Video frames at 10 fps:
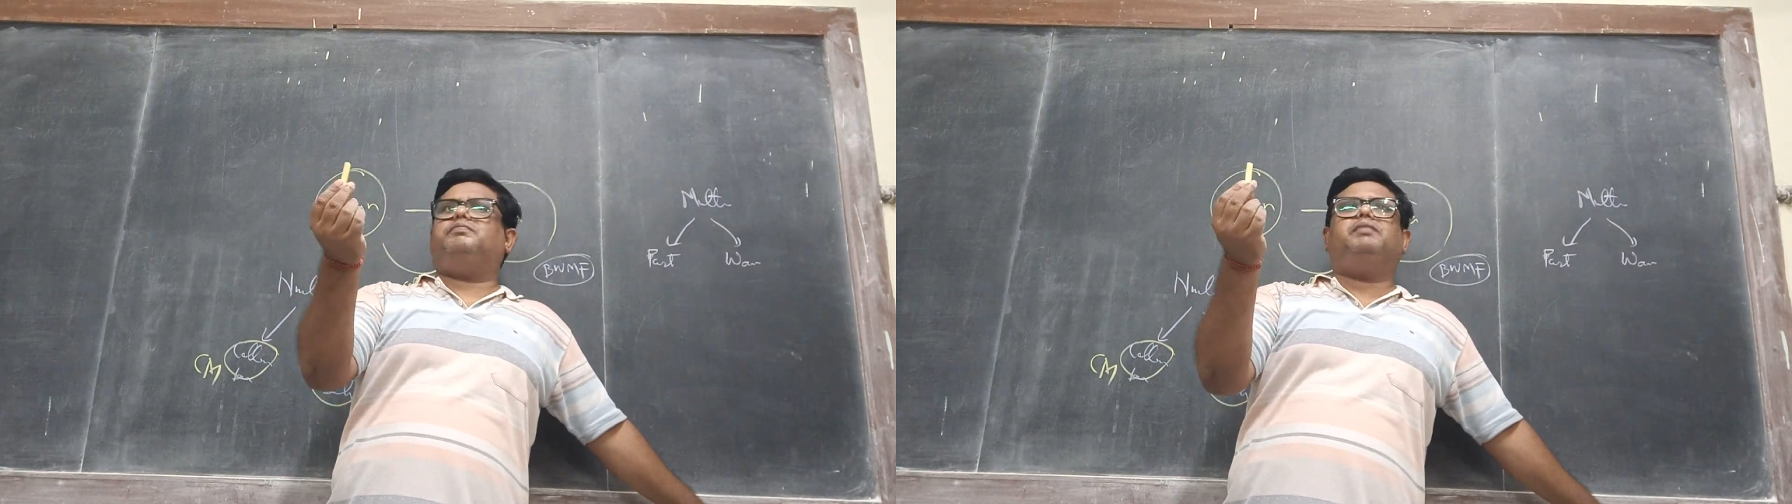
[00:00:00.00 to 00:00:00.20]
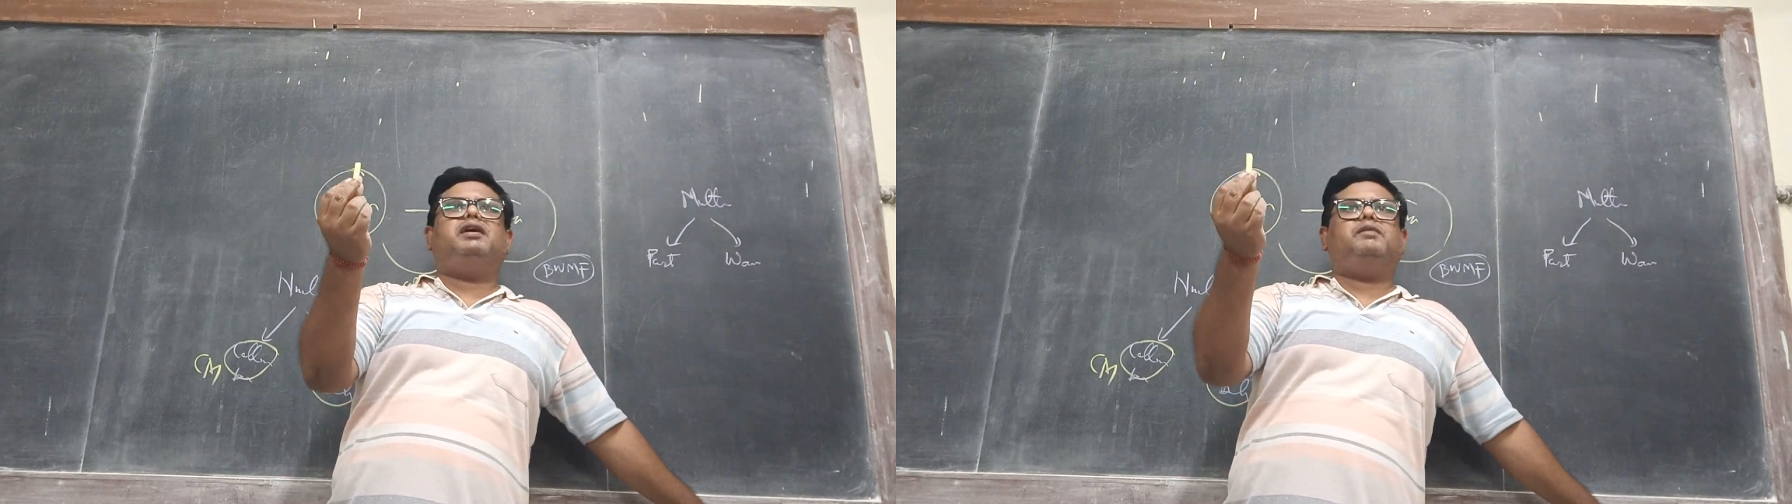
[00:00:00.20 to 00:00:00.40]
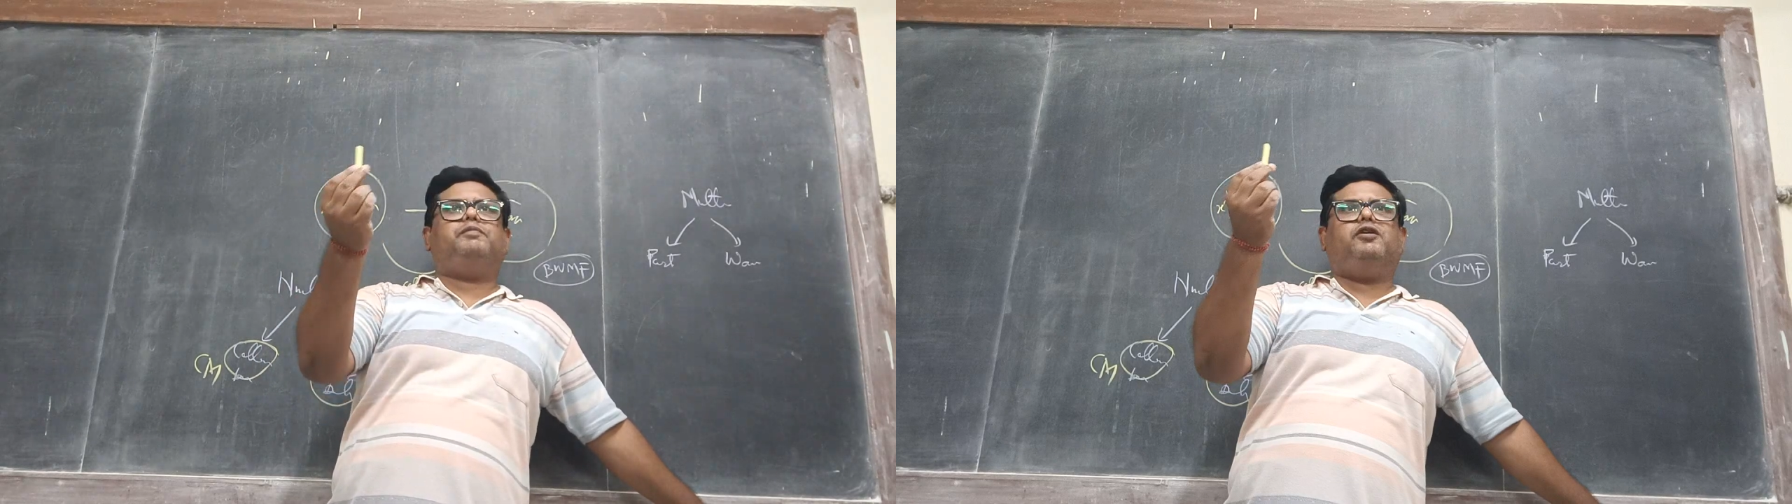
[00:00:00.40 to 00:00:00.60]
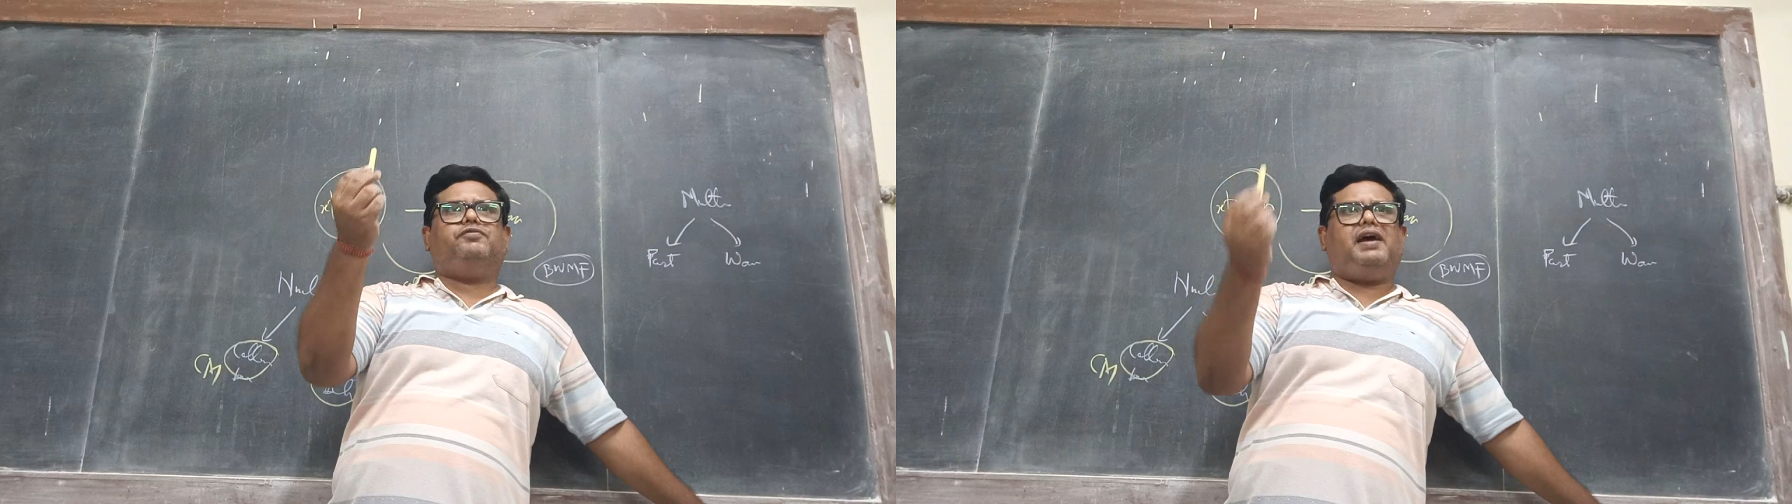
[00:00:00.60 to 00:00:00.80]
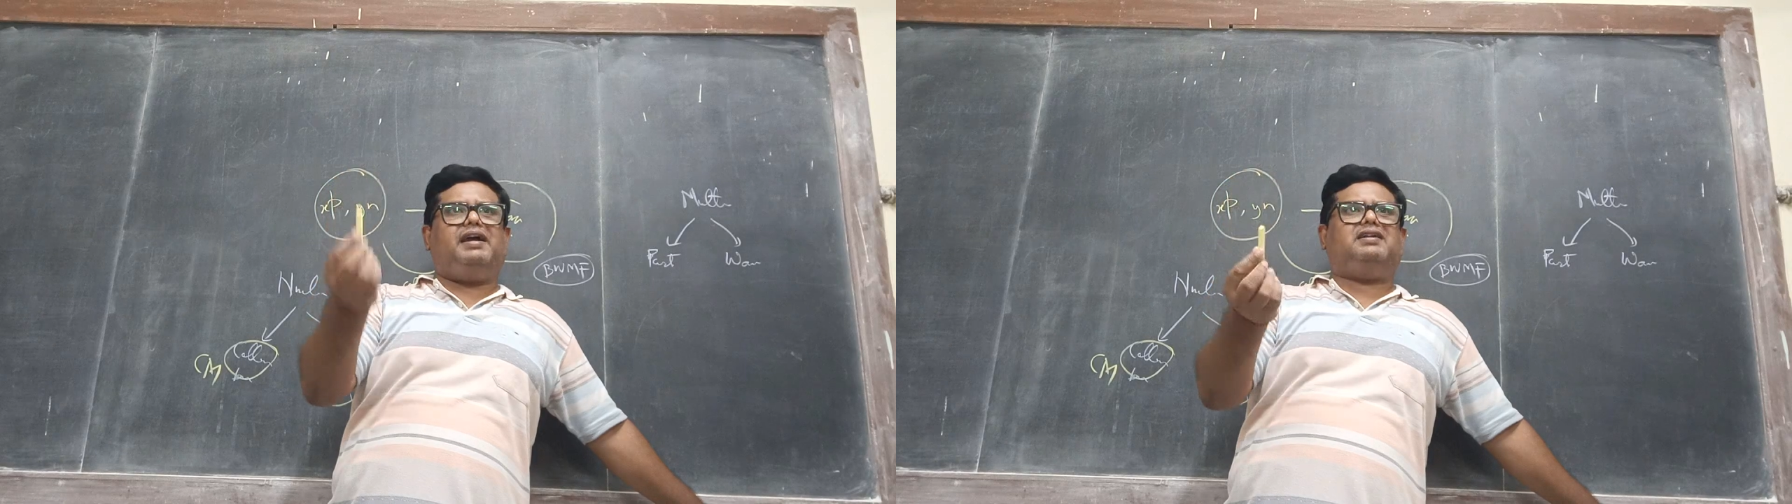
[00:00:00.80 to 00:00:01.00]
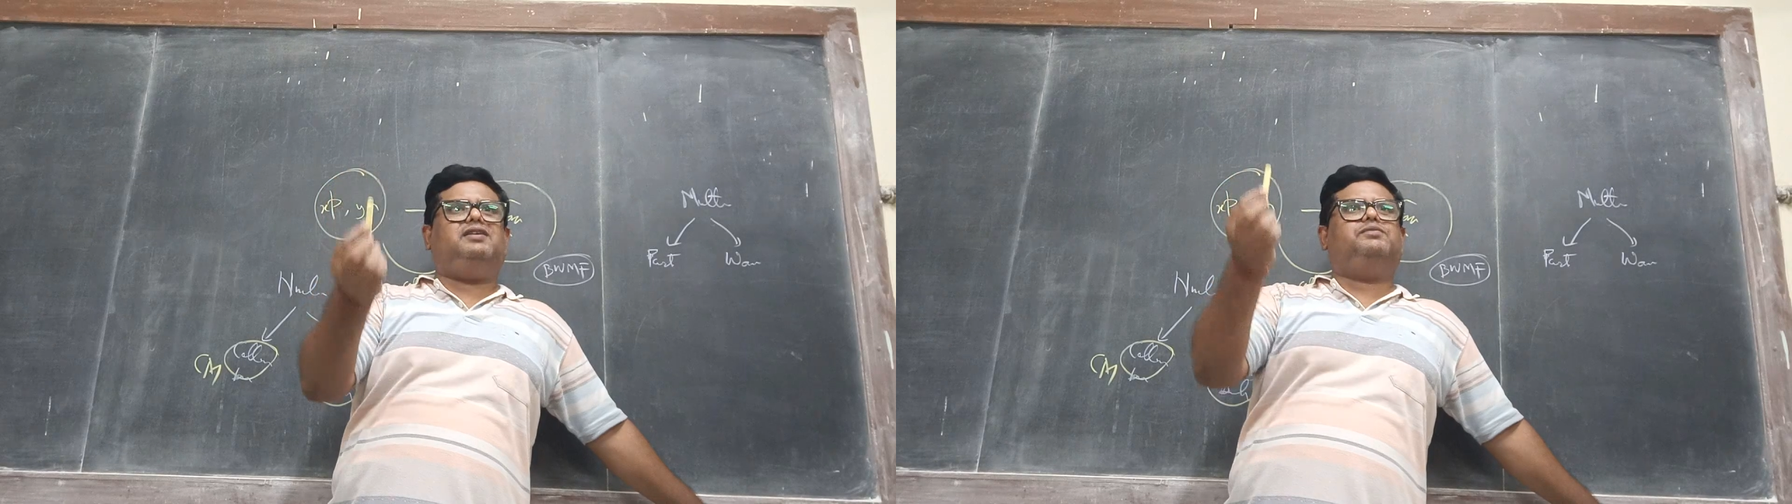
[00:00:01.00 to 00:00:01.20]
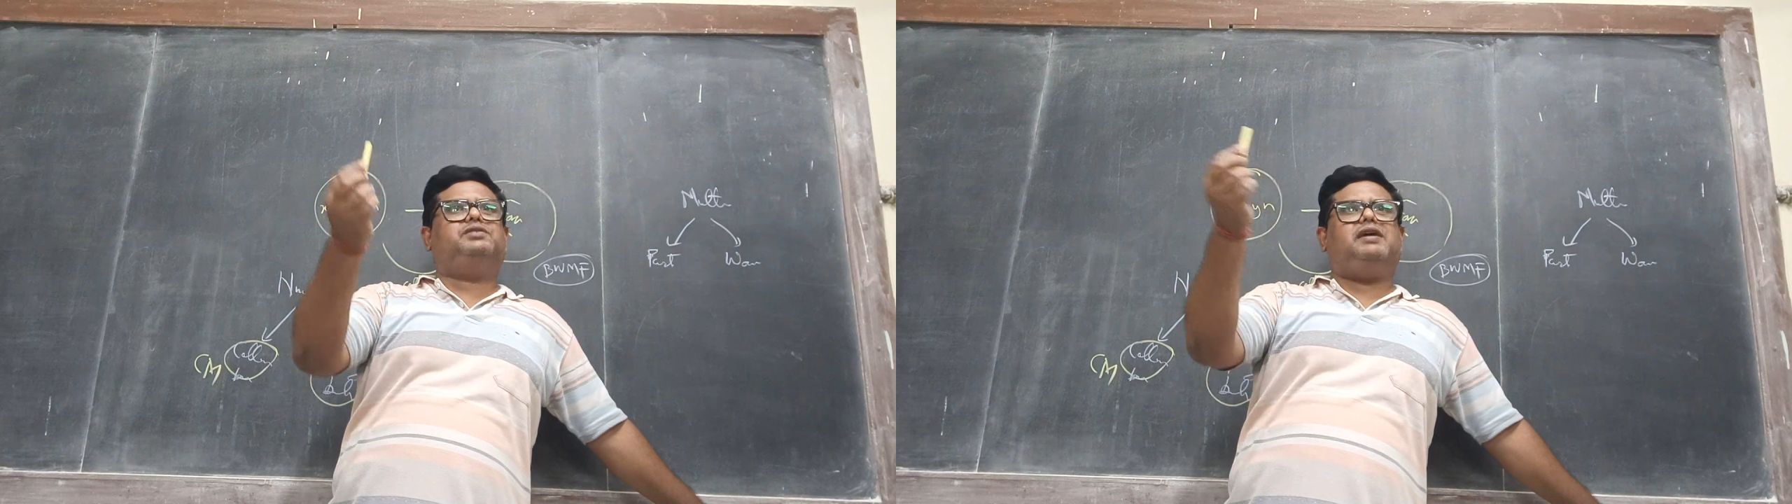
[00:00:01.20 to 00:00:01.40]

made up of atoms